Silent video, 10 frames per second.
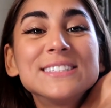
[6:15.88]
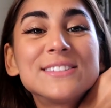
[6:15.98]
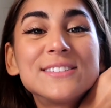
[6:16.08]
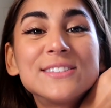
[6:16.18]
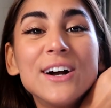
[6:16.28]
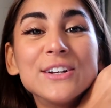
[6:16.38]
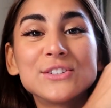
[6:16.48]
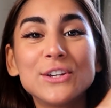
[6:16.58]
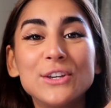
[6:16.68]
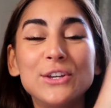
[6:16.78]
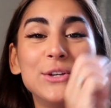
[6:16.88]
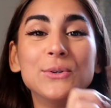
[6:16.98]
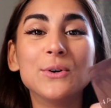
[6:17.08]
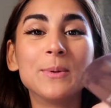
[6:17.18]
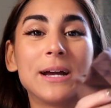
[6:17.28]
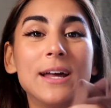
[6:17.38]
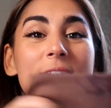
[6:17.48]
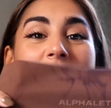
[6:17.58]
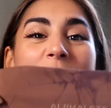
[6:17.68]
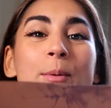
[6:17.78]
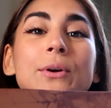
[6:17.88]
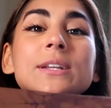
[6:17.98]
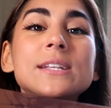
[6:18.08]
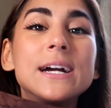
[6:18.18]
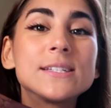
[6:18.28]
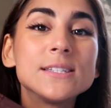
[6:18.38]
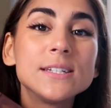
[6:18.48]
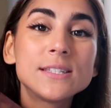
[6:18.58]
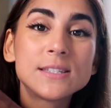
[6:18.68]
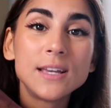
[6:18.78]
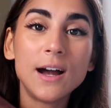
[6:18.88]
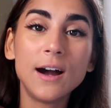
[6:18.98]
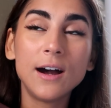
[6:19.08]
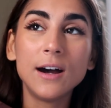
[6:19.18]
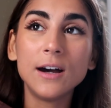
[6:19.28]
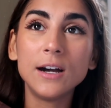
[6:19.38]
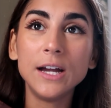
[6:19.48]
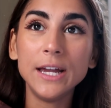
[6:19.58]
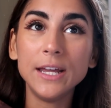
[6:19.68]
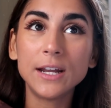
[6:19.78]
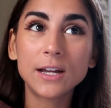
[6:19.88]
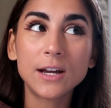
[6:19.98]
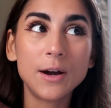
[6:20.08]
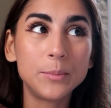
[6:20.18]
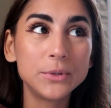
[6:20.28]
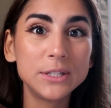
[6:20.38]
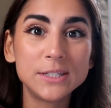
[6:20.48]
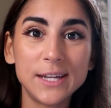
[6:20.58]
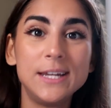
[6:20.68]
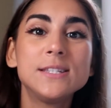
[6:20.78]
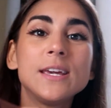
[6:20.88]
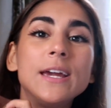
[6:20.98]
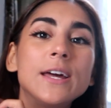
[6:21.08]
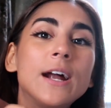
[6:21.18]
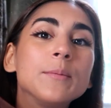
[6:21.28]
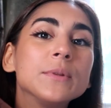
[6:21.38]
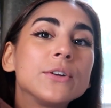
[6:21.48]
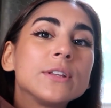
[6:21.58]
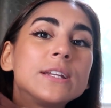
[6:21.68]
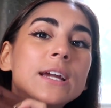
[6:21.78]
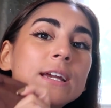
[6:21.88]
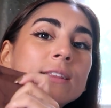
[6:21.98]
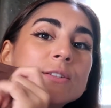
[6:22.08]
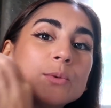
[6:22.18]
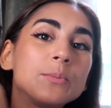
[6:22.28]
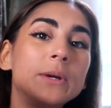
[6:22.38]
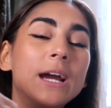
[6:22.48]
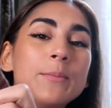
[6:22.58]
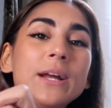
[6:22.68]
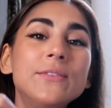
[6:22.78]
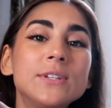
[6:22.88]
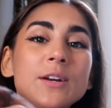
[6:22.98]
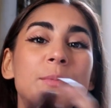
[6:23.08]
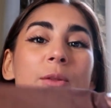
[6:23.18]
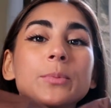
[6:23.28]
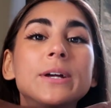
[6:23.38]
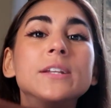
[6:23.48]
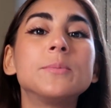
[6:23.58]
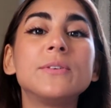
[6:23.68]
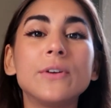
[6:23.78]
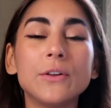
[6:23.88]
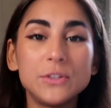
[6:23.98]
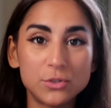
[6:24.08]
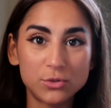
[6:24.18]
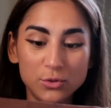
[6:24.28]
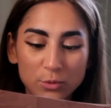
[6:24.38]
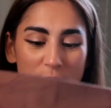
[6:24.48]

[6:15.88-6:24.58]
is such a cute oh my god i'm going to texas uh in a couple of days and i'm literally taking these with me i might even take them on the plane to be fair these are so